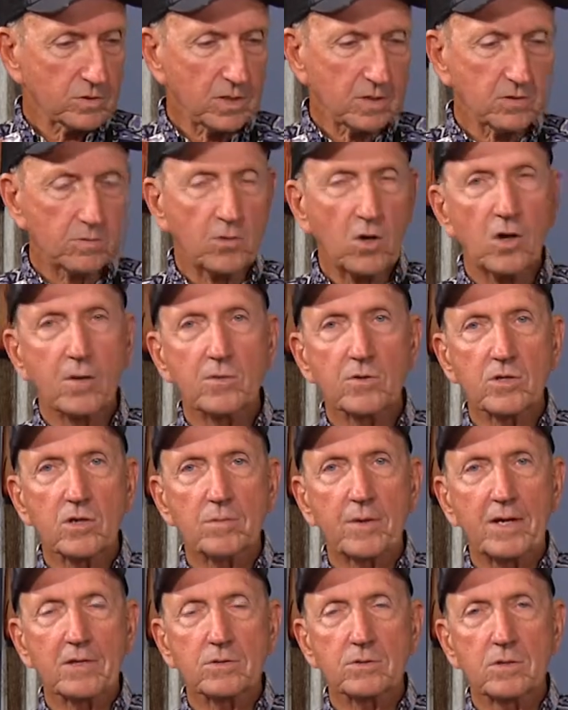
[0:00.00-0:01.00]
Uh, tomorrow we'll talk
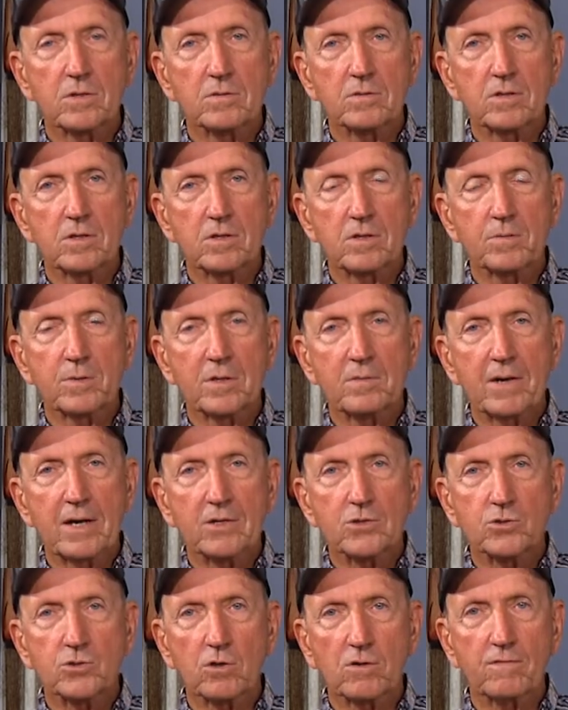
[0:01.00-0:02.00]
about a little bit
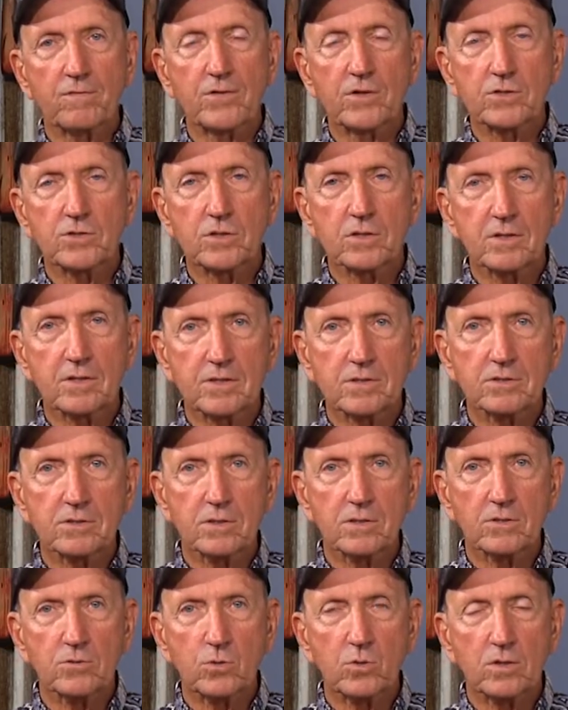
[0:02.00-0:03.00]
about surf fishing. It's,
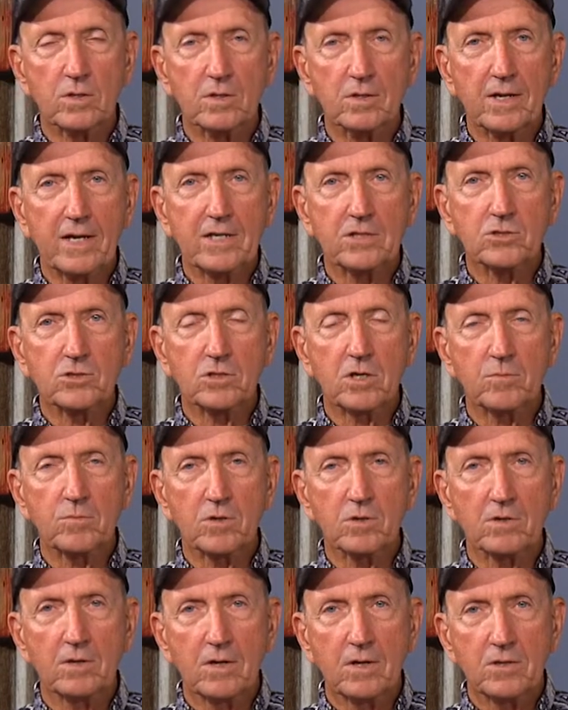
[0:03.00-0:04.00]
it's, sort of late
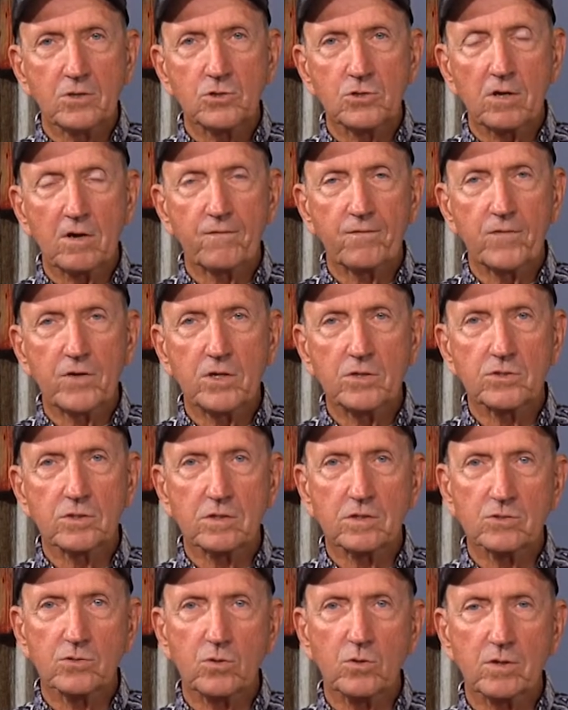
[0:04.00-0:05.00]
summer surf
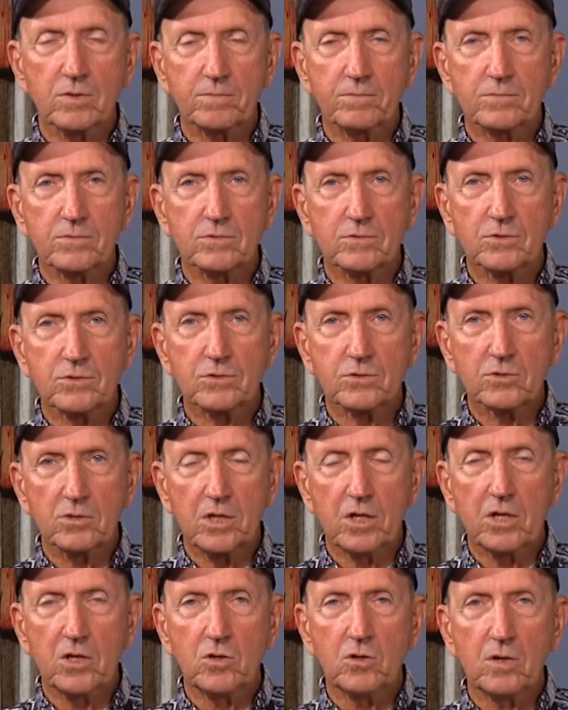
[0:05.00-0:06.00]
fishing is sort of
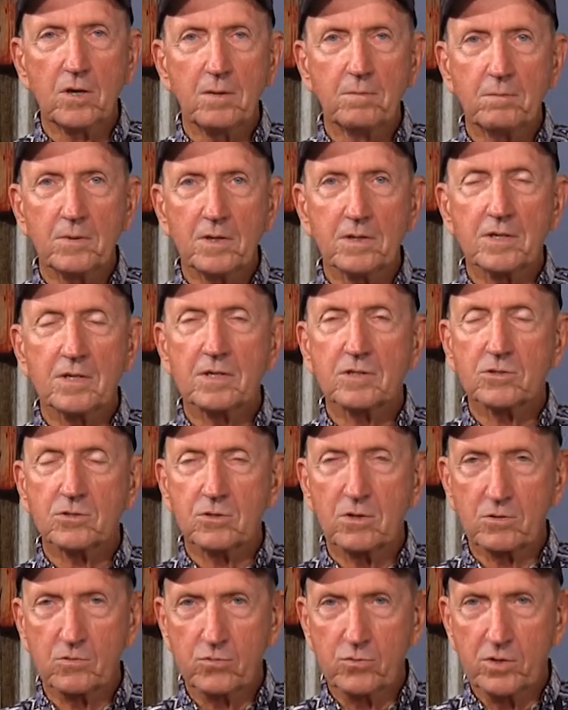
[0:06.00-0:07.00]
slow, but then it
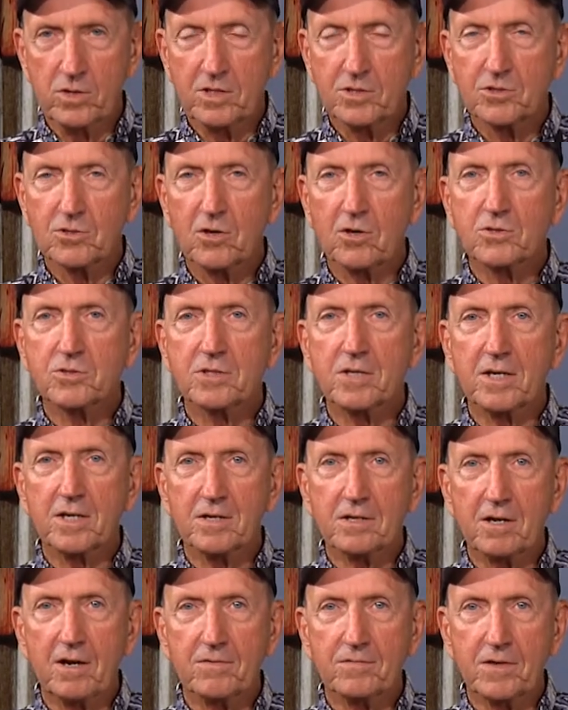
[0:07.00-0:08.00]
really starts
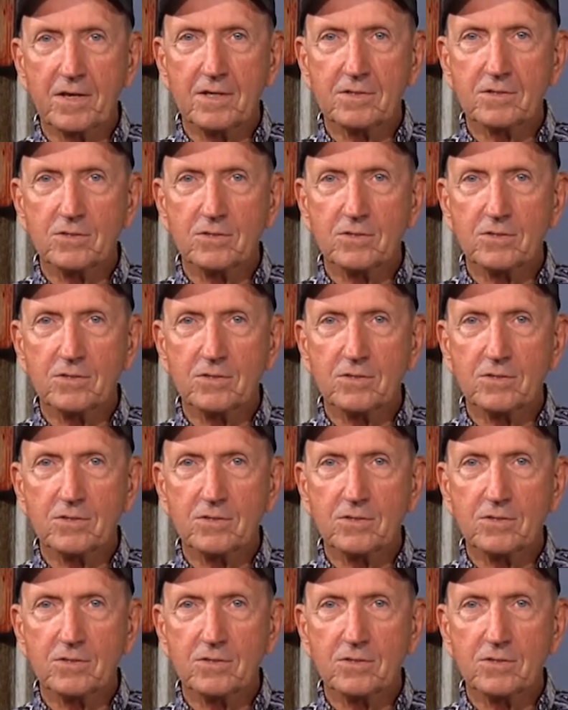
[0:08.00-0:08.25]
kicking off now.